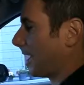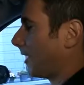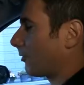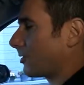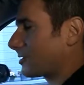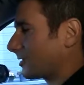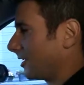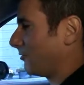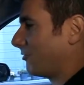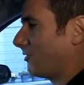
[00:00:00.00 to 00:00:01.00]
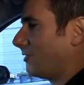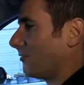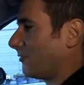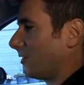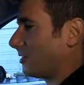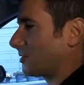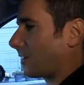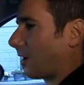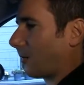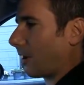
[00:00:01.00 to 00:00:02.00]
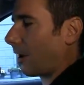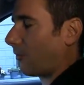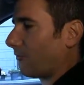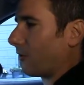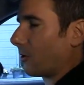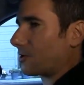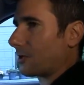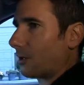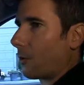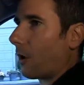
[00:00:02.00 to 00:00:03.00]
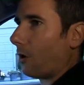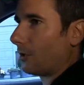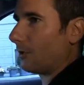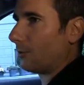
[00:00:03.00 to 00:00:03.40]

tolerancing, fit and finish, our focus on quality.